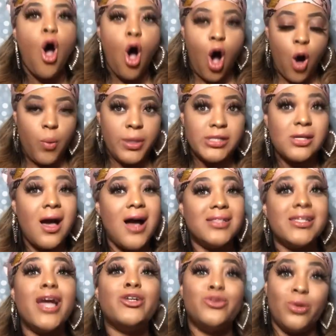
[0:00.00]
always
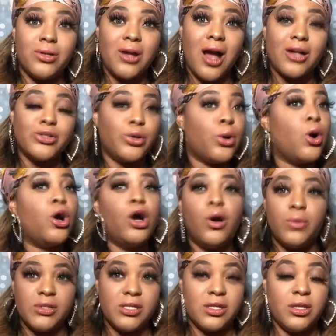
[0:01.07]
contact your doctor or
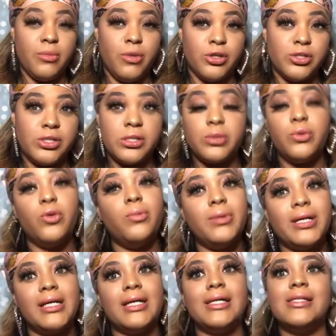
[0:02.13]
go into the emergency room,
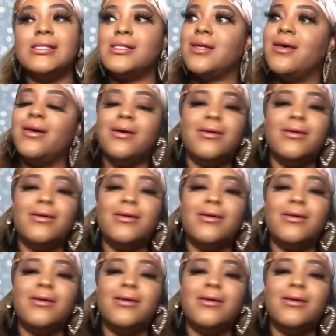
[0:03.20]
because